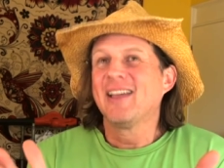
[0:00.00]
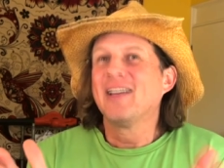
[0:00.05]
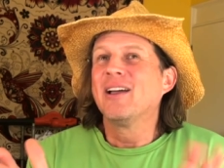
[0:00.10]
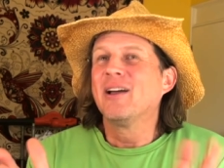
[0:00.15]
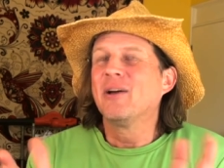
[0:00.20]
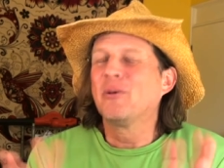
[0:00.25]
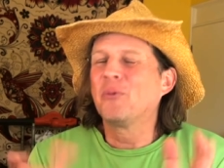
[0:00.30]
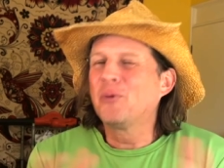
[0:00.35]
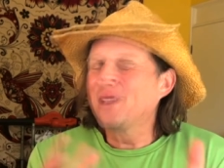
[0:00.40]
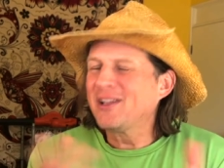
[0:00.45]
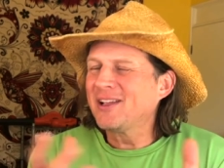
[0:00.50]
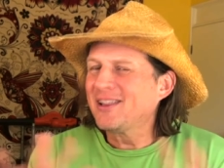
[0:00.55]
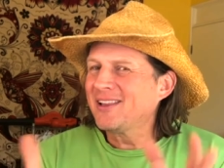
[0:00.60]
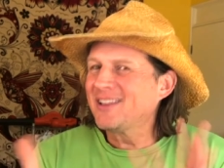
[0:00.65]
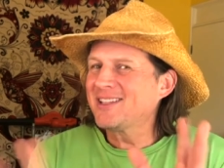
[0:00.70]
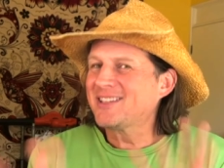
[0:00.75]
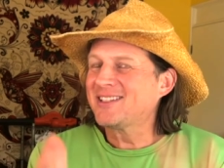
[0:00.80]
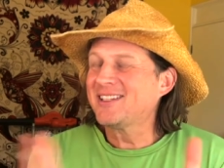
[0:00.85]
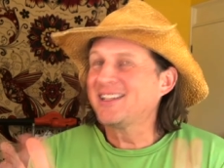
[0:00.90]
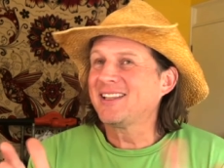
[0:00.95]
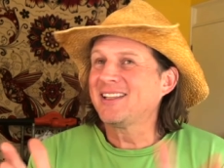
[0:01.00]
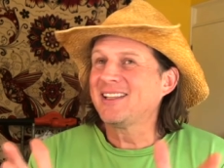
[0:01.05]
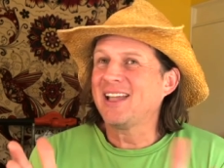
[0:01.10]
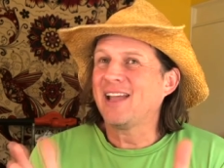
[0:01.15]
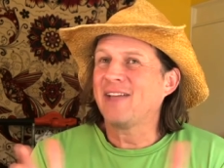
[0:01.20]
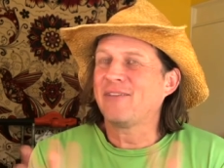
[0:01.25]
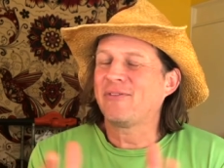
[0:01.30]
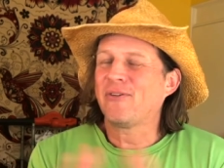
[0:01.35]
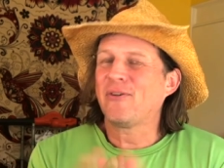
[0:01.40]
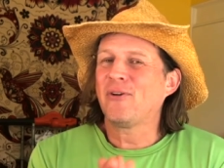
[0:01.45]

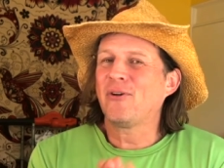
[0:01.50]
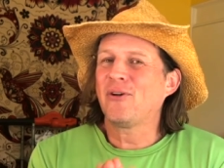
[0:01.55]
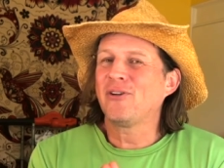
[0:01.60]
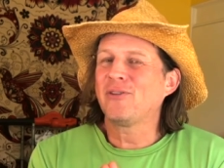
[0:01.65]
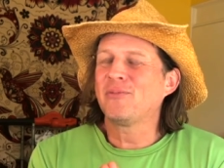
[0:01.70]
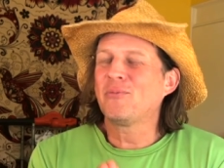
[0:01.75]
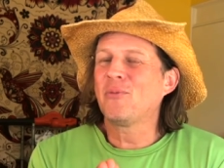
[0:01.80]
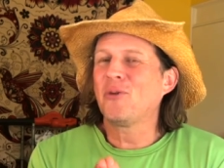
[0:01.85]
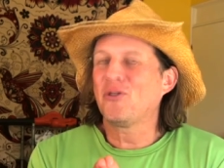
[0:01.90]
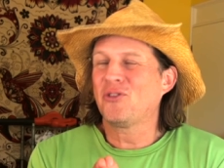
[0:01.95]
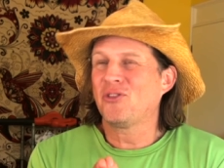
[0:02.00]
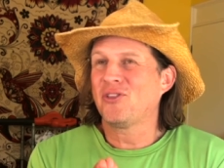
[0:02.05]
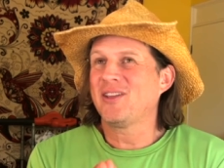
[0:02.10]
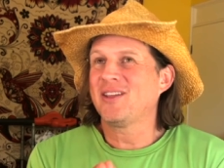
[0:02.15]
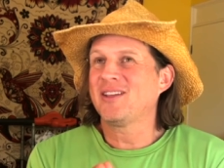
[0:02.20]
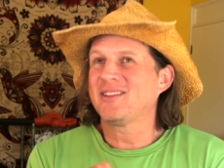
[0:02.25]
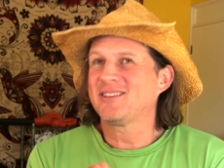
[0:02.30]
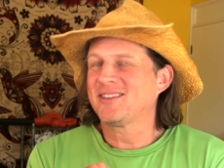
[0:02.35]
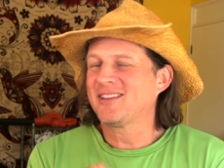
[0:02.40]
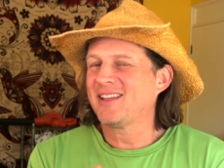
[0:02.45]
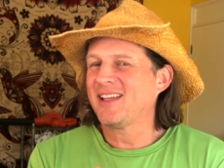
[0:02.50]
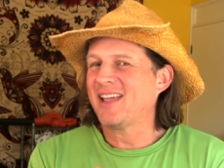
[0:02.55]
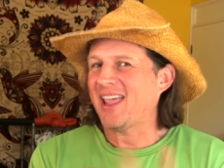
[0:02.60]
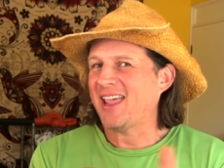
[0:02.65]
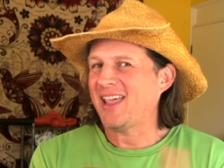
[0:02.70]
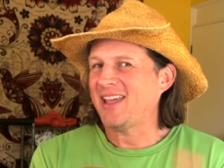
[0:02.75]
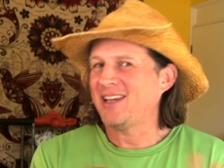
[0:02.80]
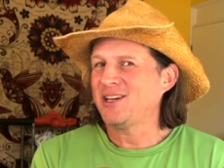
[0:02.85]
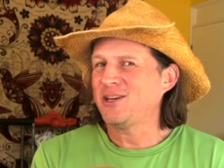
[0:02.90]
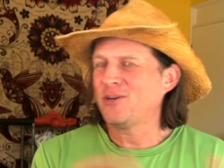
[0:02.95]
realistically, I've heard more things in the
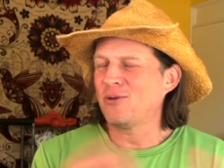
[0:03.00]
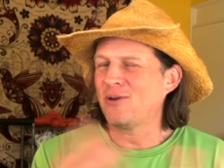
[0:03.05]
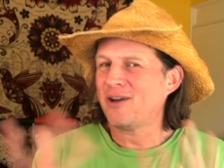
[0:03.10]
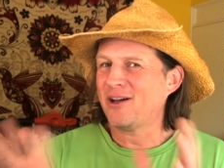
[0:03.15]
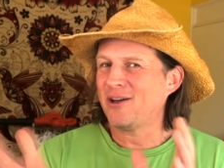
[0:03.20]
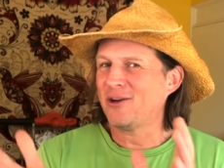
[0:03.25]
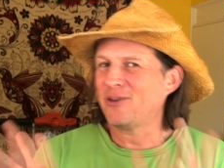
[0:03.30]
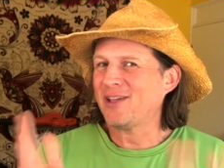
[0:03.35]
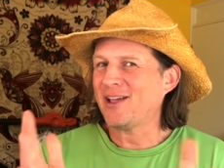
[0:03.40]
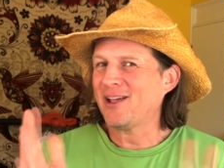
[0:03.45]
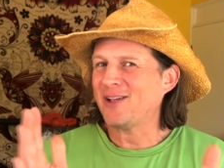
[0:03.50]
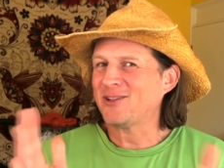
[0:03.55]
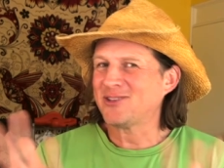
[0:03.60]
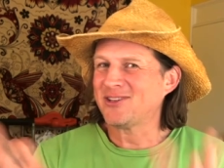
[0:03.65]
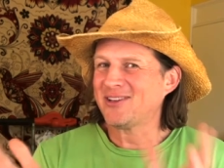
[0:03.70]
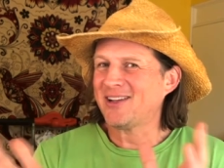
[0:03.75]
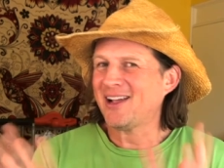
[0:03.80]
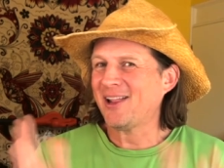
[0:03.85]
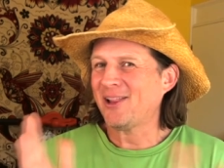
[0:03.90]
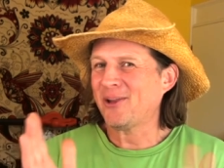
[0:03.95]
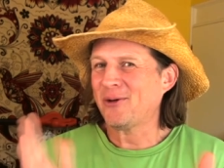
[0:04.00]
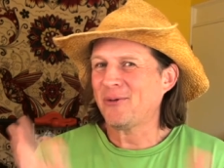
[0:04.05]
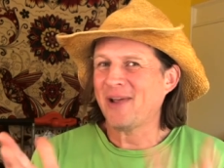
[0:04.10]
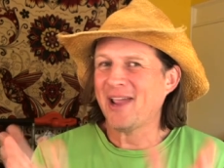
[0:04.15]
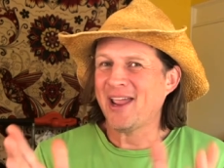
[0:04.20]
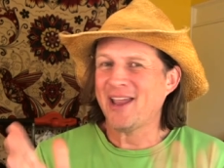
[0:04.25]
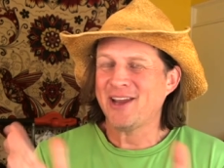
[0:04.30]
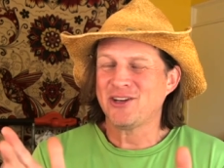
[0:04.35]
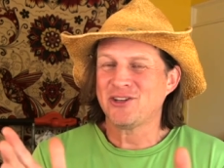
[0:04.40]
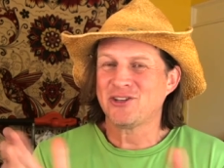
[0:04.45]
eighty to one hundred thousand dollar
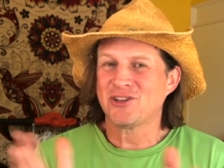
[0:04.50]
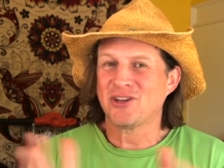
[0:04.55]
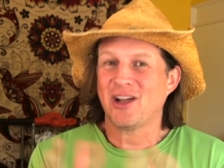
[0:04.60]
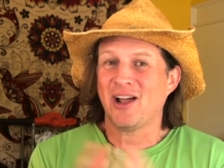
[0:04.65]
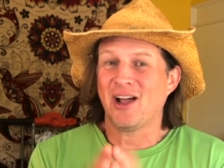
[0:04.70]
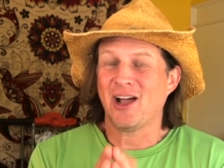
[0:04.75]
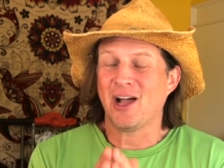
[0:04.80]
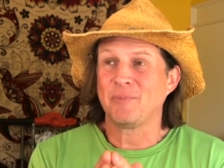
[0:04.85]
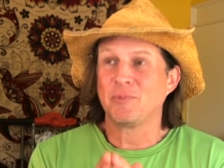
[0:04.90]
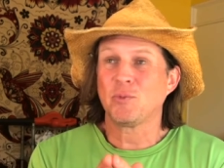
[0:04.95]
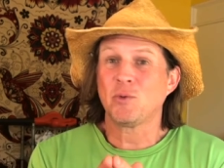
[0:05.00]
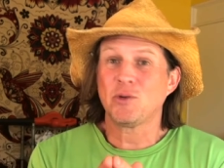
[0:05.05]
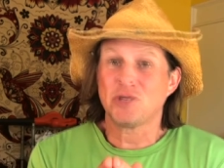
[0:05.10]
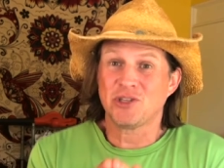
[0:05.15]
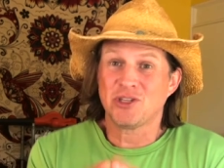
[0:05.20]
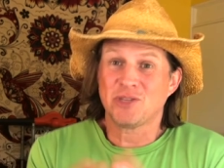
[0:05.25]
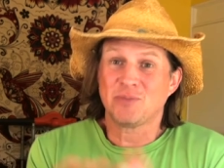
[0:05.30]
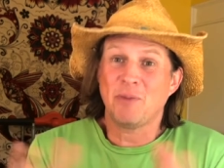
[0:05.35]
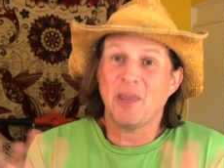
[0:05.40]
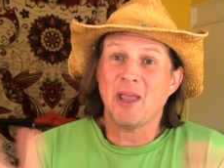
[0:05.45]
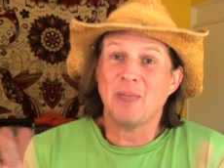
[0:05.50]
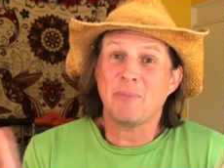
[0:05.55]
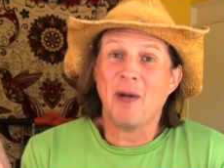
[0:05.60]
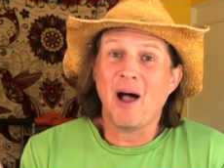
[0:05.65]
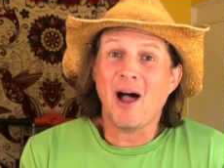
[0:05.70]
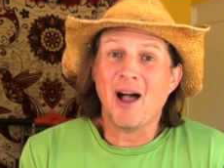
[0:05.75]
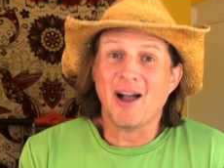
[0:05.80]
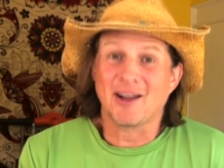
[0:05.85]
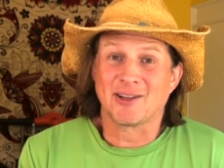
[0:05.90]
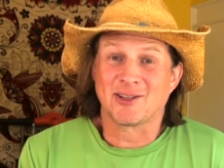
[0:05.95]
range, um, which is big
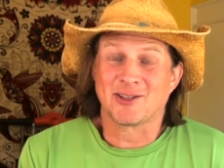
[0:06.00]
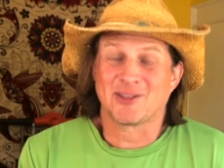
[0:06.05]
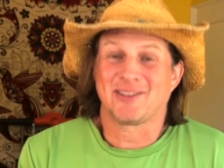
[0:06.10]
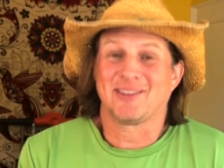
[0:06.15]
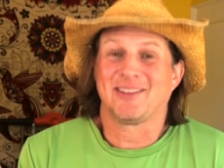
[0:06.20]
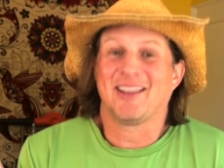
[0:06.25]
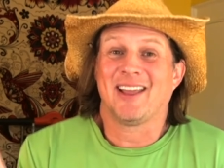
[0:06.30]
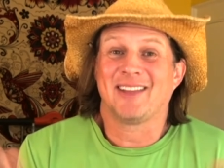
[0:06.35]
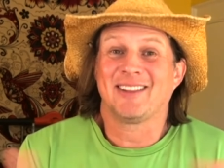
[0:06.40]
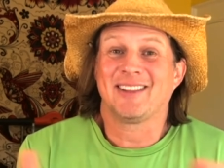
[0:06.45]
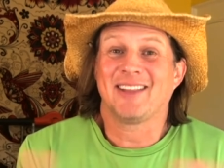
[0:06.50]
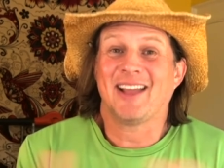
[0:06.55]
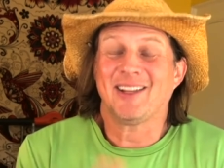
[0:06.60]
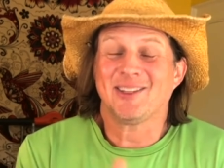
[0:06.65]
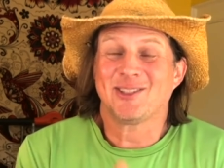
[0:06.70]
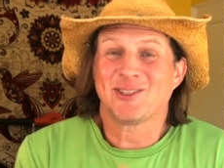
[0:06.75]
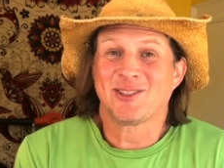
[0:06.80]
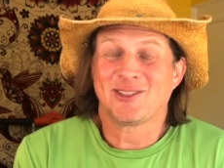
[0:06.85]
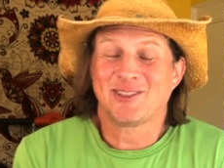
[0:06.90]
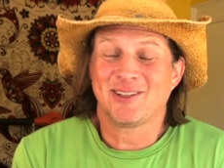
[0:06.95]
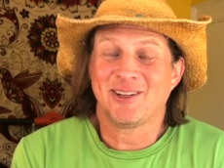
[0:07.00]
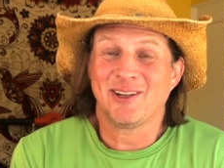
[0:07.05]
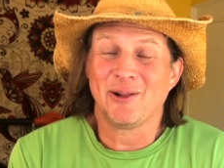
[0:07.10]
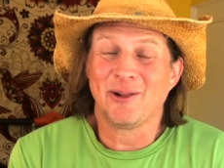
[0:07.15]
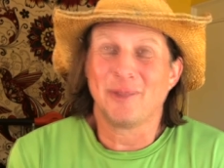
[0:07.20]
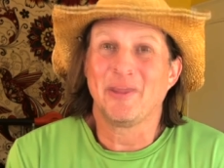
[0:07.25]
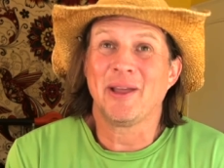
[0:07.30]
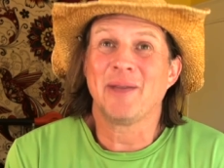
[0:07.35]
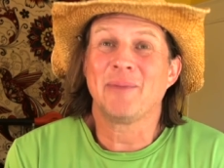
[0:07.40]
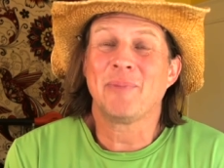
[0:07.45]
bucks. Like that's
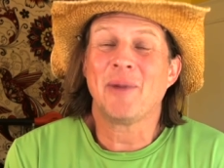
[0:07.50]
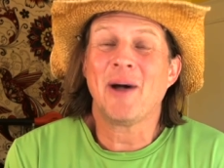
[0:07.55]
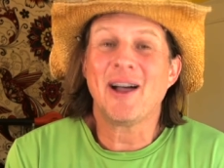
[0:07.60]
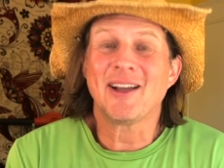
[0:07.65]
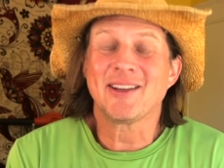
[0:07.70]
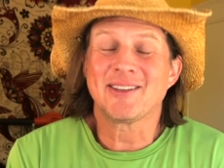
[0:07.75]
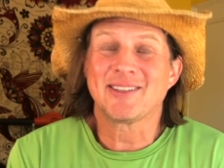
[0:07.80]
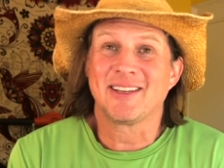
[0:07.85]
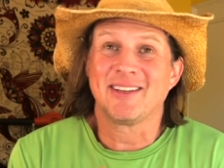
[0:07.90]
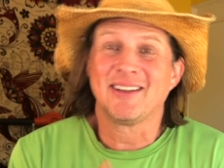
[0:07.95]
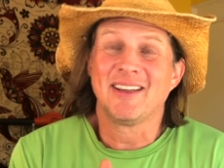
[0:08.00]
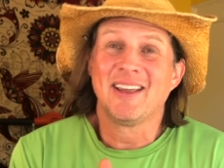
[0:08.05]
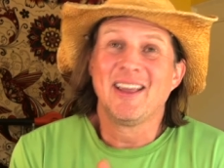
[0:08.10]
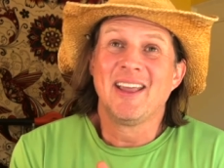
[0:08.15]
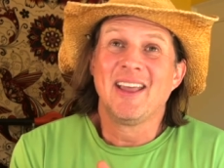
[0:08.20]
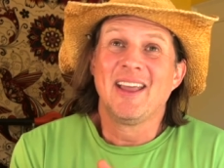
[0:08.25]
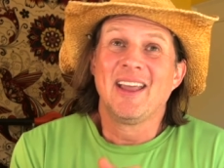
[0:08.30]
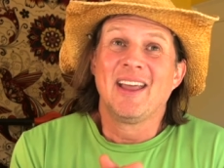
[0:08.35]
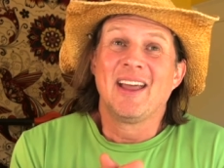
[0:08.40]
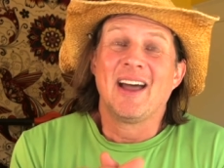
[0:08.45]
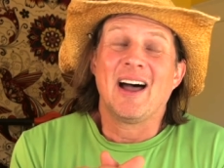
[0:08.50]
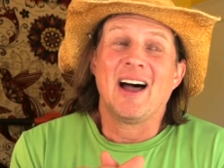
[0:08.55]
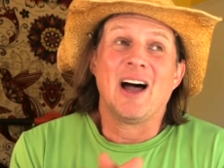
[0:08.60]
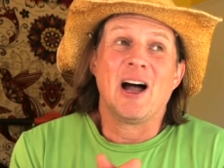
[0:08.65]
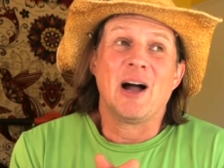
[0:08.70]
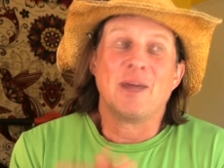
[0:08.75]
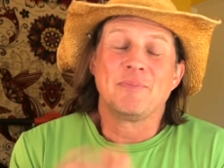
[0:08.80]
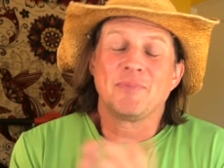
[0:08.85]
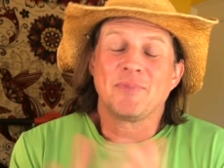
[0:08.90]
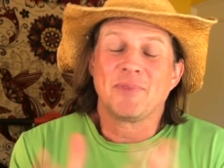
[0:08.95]
still big bucks. And
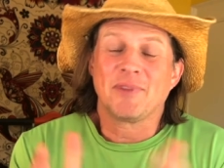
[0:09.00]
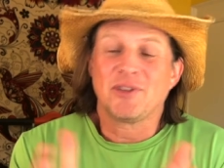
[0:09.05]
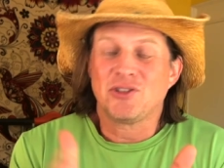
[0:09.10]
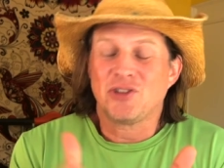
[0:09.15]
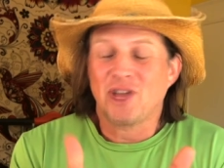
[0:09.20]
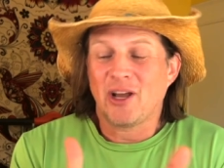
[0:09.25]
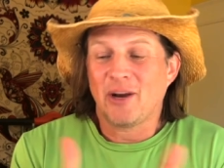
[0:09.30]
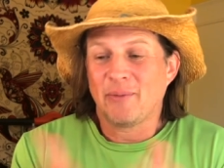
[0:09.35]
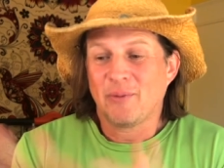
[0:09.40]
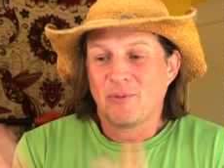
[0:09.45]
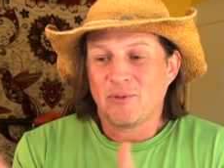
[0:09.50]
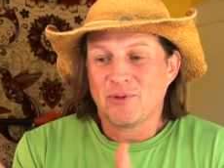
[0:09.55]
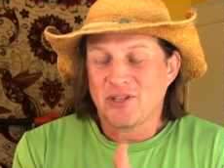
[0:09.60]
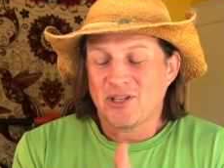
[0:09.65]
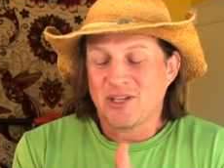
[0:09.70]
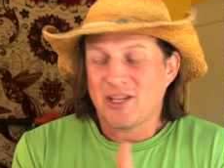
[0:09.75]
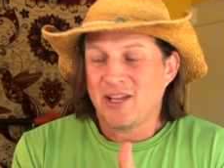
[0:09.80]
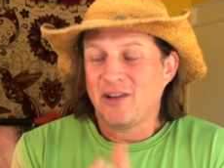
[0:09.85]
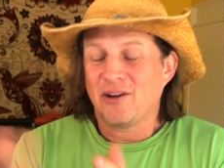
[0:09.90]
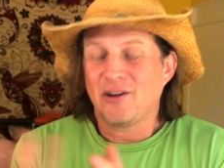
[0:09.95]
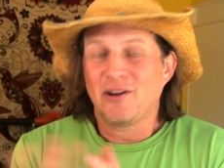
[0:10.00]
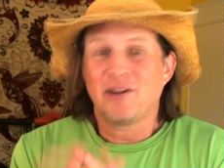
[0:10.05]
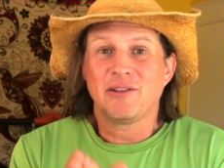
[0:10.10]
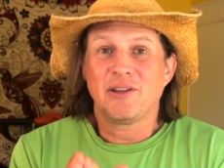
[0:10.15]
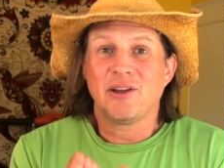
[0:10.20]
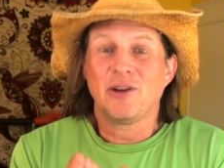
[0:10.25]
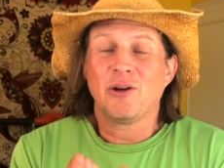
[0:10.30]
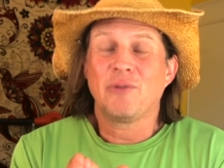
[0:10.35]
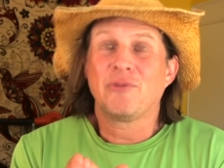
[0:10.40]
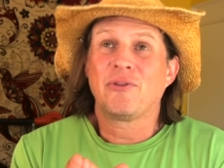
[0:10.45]
um, the gentleman was here,
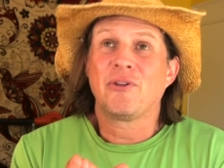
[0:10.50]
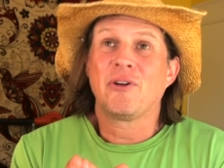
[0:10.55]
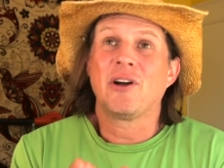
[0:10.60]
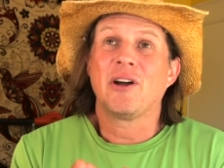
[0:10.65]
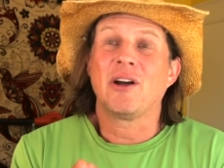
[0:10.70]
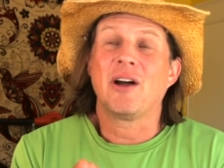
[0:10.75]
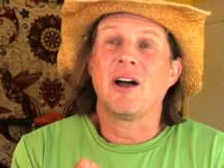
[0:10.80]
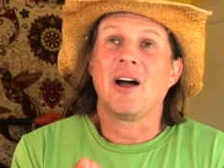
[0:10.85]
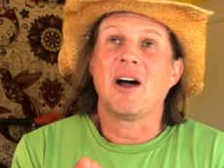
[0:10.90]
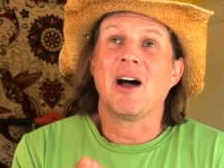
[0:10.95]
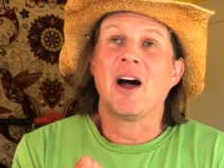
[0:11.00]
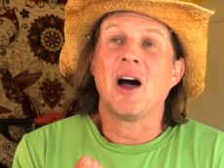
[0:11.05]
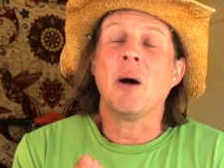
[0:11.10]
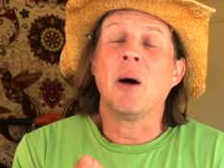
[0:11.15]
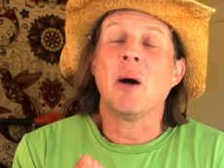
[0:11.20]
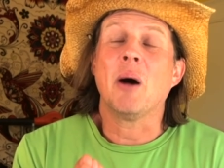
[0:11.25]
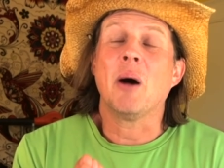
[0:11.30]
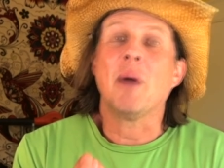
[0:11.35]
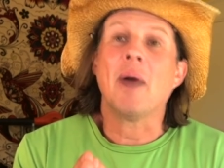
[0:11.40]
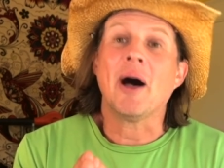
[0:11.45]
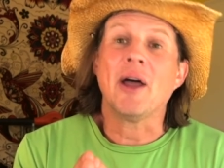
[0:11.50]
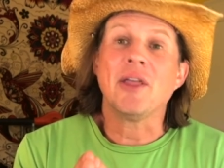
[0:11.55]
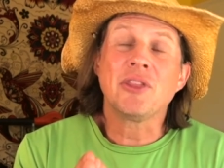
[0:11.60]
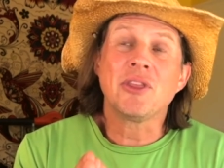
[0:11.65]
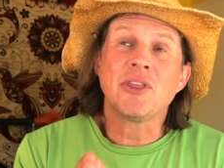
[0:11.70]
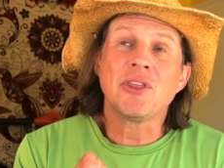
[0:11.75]
you know, for a, a month,